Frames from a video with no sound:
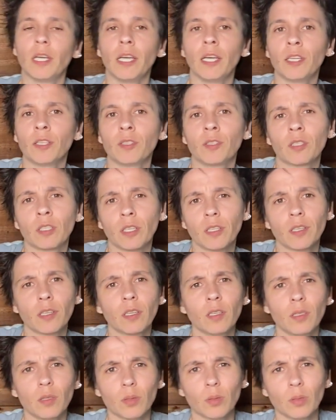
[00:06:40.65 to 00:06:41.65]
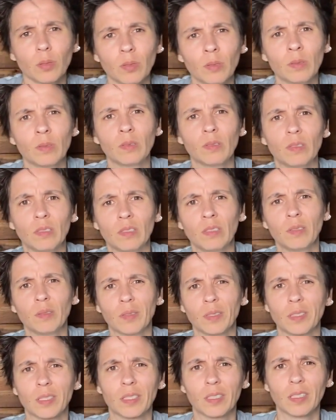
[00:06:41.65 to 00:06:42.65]
And you're like, oh, oh,
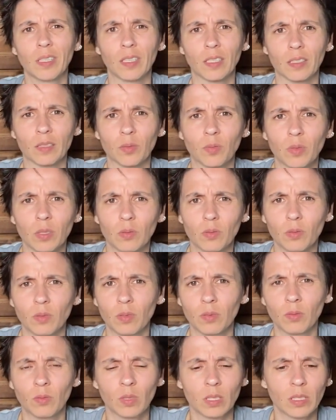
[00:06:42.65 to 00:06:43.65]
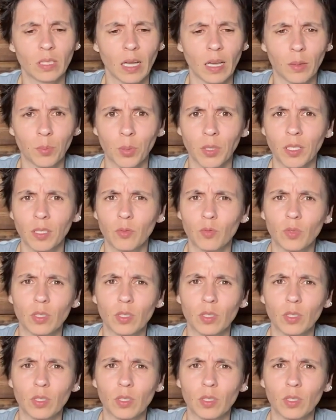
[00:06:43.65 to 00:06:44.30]
this sucks. What, what's happening?